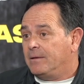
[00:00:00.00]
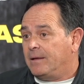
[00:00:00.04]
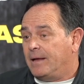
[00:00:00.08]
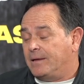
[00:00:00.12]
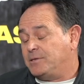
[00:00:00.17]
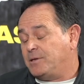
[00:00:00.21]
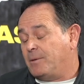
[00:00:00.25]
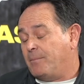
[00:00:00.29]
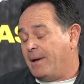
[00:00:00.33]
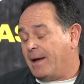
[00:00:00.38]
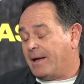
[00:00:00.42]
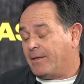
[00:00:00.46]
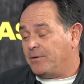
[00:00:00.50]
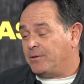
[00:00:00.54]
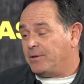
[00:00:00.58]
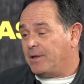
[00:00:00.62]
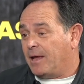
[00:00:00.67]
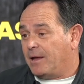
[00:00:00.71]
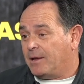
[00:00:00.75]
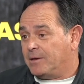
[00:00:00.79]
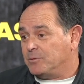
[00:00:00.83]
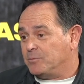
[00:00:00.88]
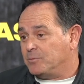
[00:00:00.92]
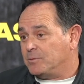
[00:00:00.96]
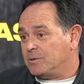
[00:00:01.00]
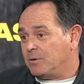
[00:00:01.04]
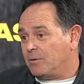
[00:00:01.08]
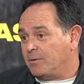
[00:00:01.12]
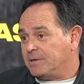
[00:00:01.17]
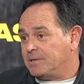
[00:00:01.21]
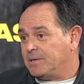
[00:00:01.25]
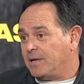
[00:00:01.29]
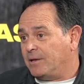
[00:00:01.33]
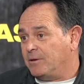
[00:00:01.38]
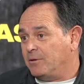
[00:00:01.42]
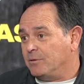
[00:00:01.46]
I say back in the day because it was
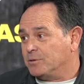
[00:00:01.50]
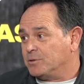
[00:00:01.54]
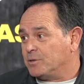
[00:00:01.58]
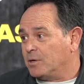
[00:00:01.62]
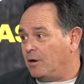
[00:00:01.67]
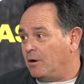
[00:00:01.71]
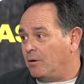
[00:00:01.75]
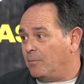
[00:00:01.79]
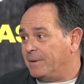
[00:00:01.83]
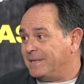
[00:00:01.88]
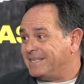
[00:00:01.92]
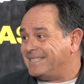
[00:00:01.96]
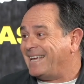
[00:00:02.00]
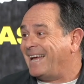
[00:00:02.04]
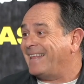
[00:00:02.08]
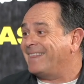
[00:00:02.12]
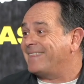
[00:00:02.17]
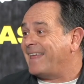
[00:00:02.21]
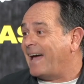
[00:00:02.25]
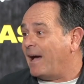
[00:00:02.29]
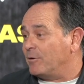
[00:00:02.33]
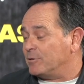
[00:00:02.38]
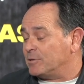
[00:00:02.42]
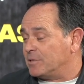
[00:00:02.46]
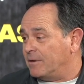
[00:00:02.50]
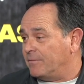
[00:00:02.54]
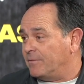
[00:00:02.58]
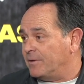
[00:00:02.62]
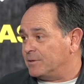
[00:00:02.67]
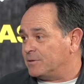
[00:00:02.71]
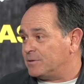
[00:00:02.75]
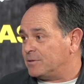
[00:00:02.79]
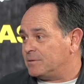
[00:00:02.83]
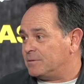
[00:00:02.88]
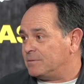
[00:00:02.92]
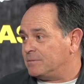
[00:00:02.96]
only 10 years ago, but 10,000 of
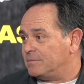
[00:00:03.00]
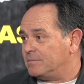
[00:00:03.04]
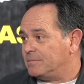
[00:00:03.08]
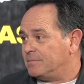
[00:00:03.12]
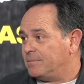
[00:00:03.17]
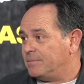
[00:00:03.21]
us.